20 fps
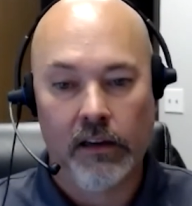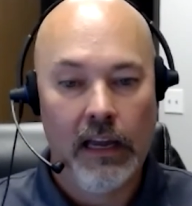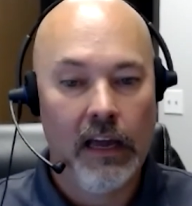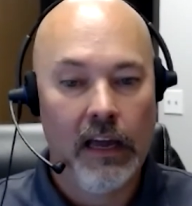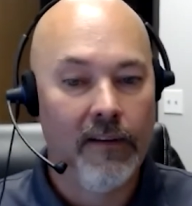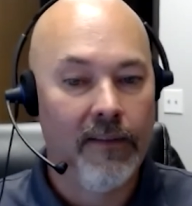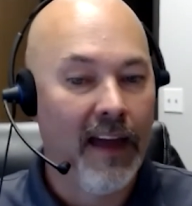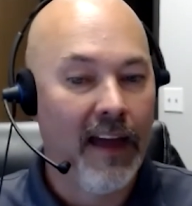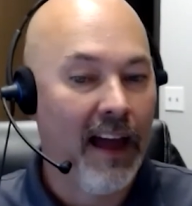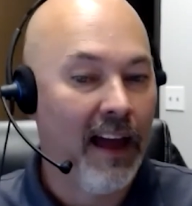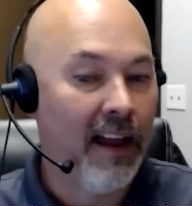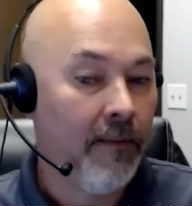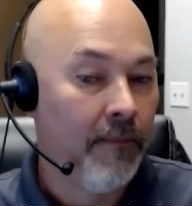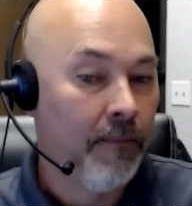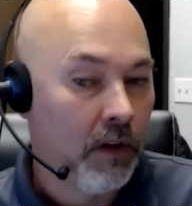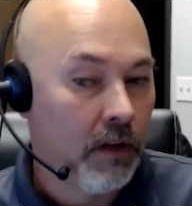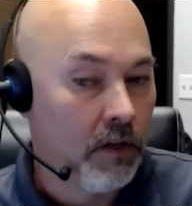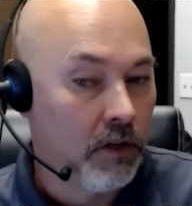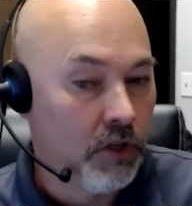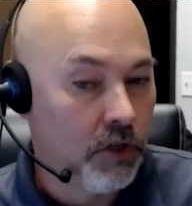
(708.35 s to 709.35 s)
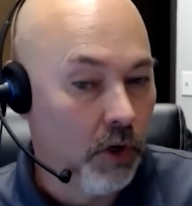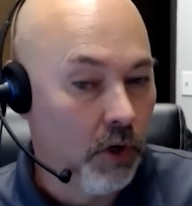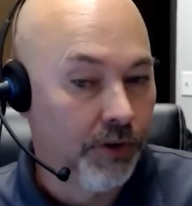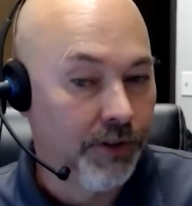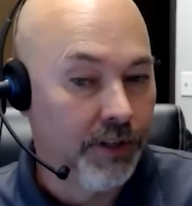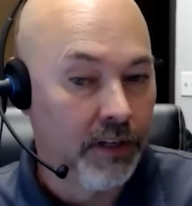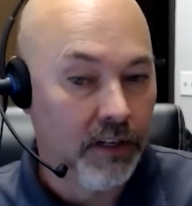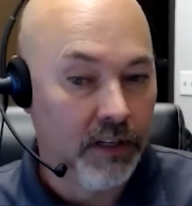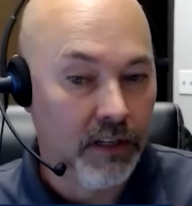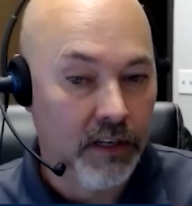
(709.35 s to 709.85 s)
And if that
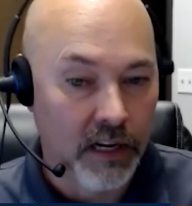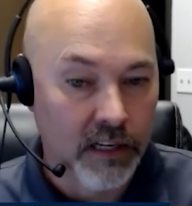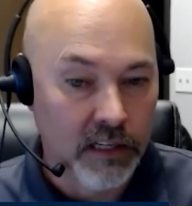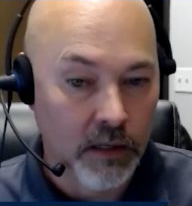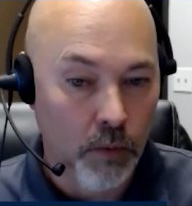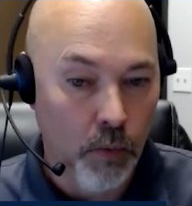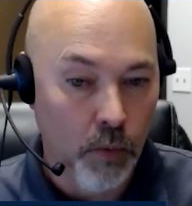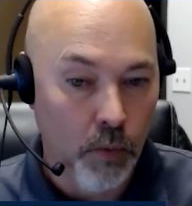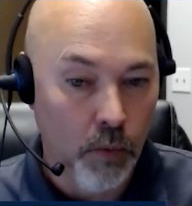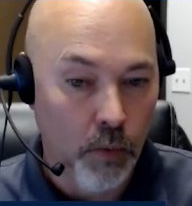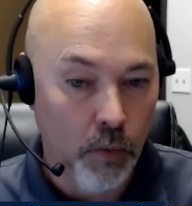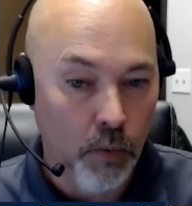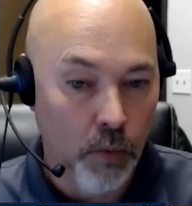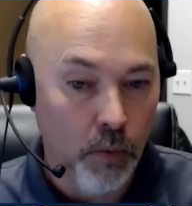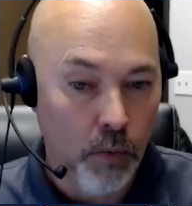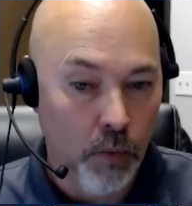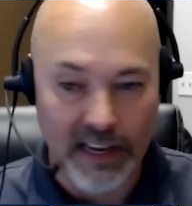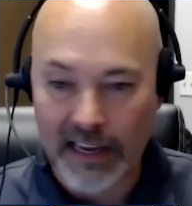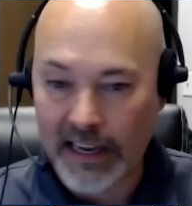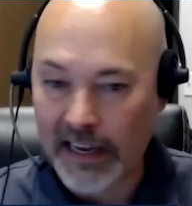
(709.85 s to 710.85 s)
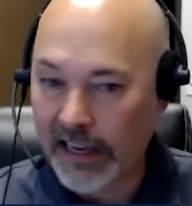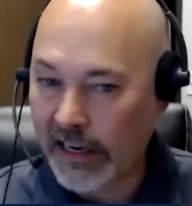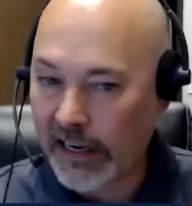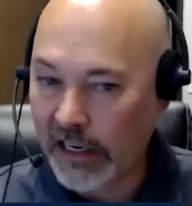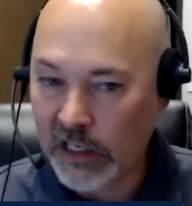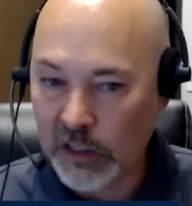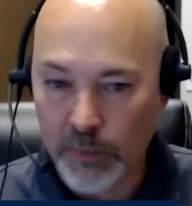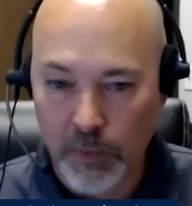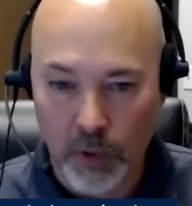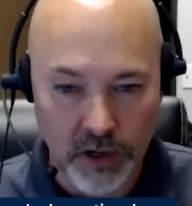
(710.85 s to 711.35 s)
consultant doesn't work, just like
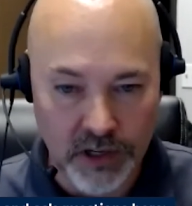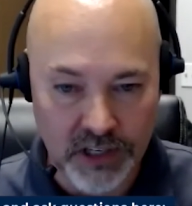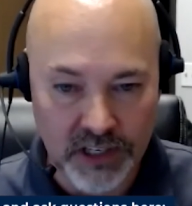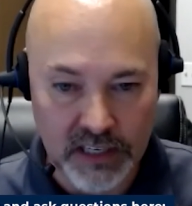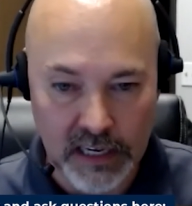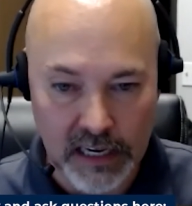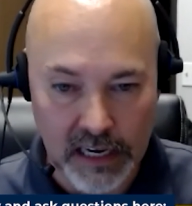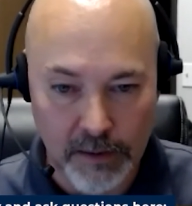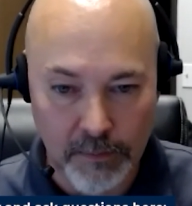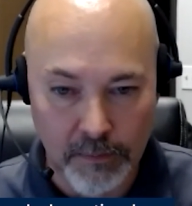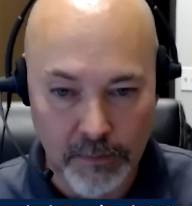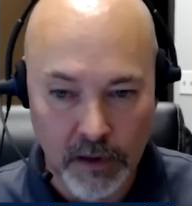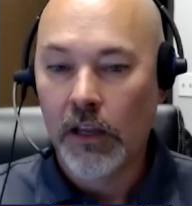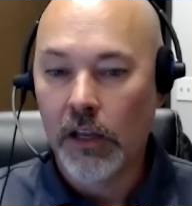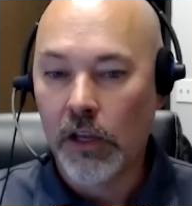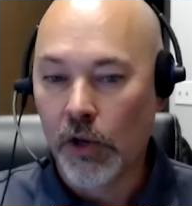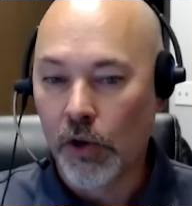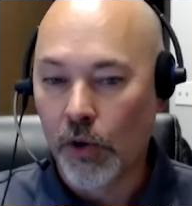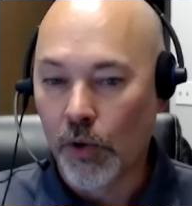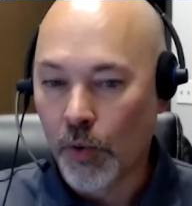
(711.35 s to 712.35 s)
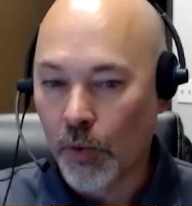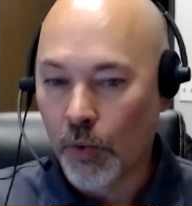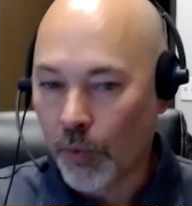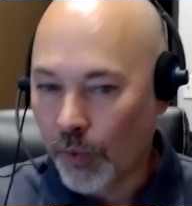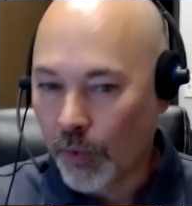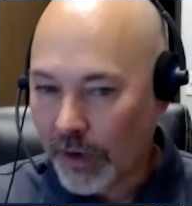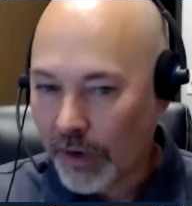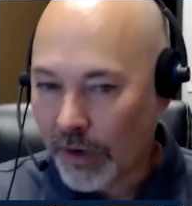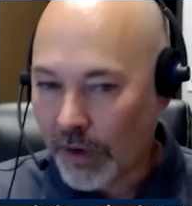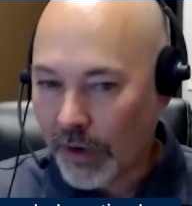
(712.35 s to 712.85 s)
any sports team, you
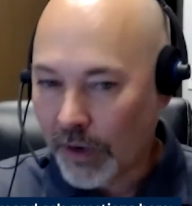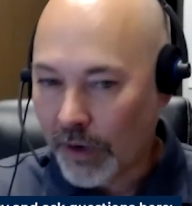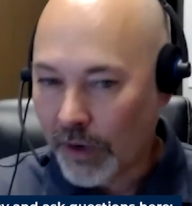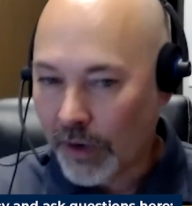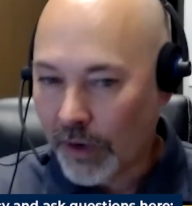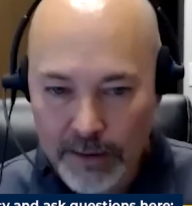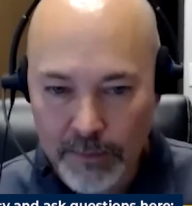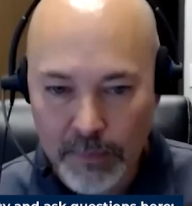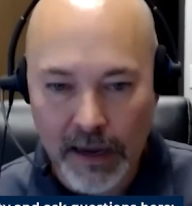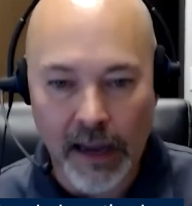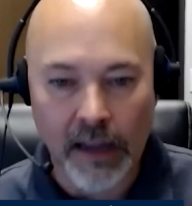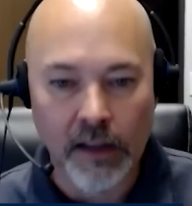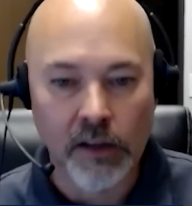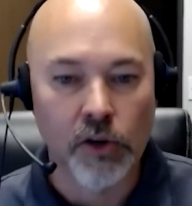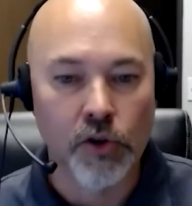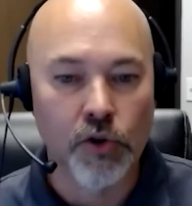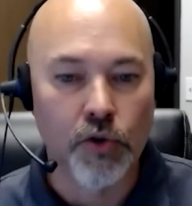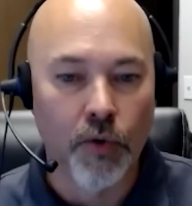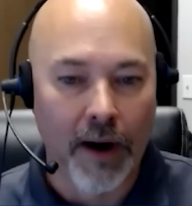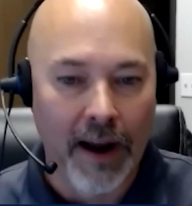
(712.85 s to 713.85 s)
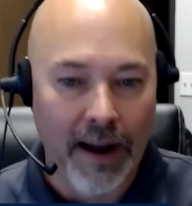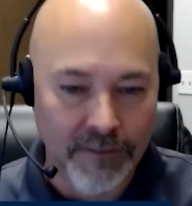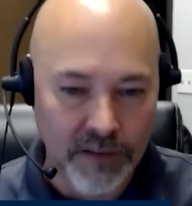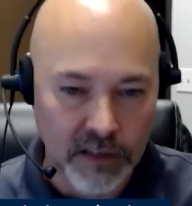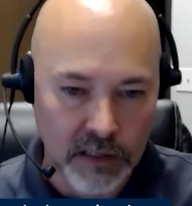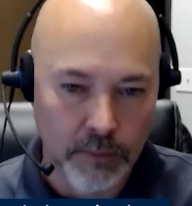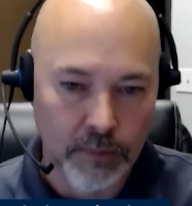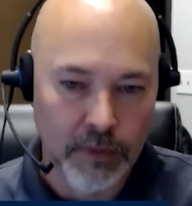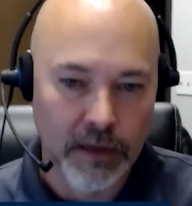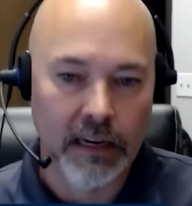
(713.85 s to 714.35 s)
release them and you draft
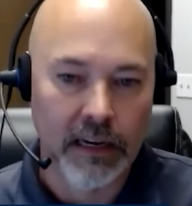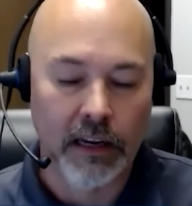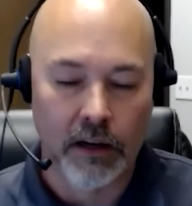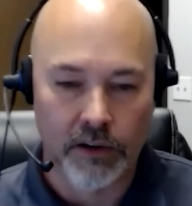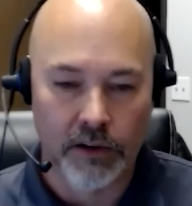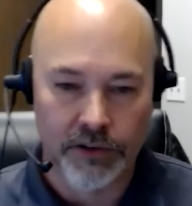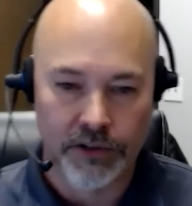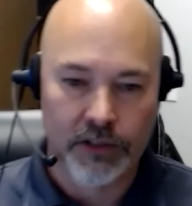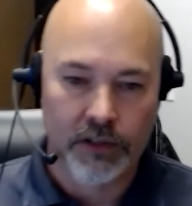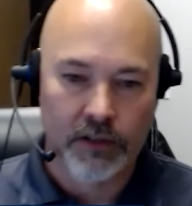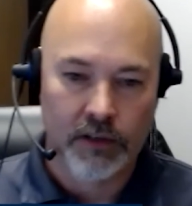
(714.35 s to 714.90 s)
somebody else.